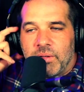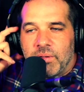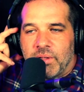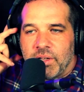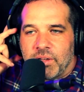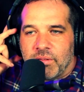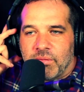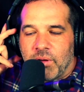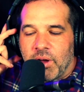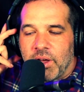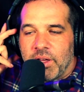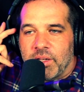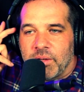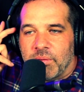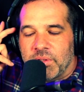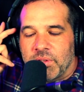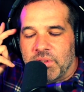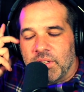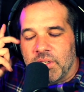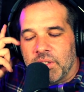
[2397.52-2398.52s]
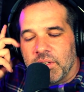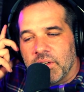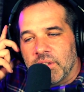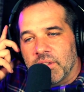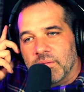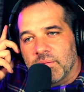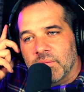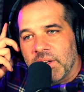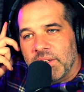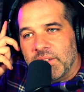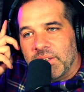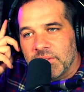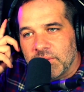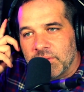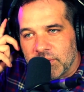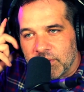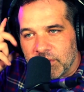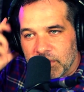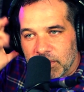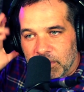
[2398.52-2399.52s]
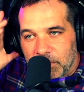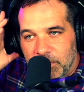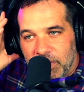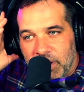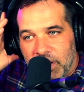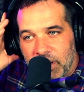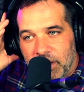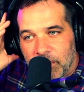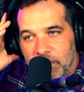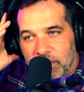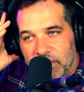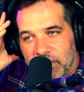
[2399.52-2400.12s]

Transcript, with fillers: like writing with the writers group with